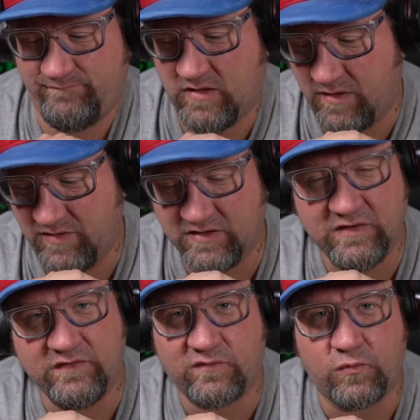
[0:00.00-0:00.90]
I mean
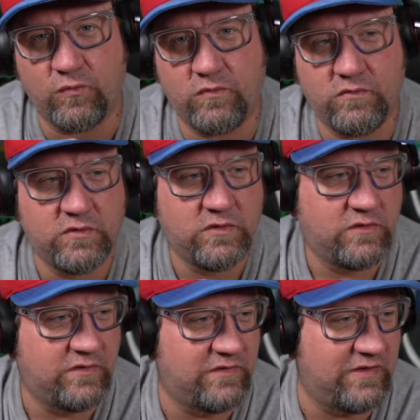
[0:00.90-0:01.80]
it's cool,
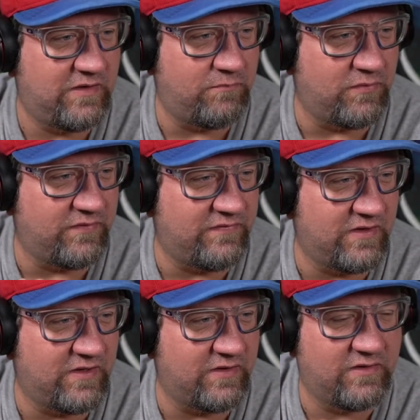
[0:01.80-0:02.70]

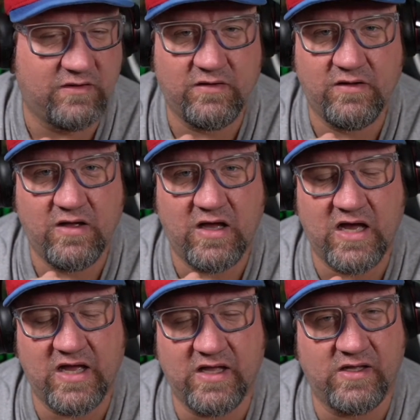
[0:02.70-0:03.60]
but
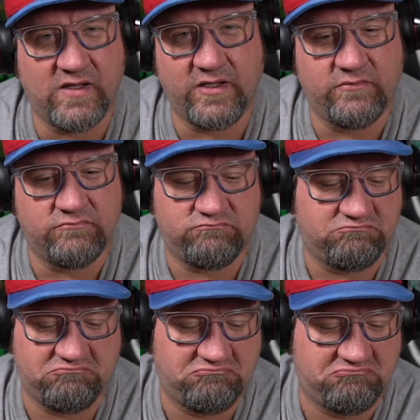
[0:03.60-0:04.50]
I
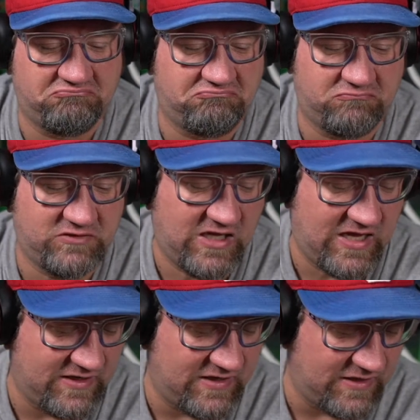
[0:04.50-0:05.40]

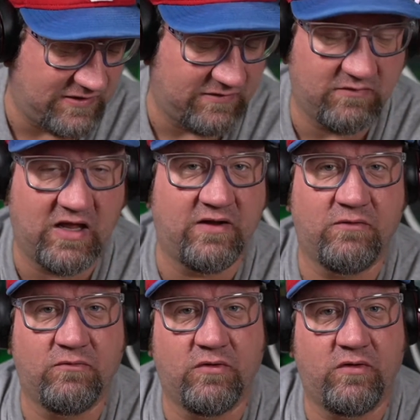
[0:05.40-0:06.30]

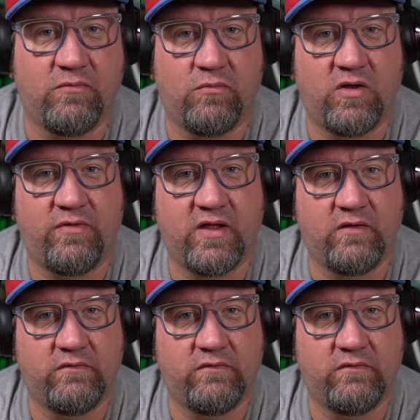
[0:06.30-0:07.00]
didn't really want that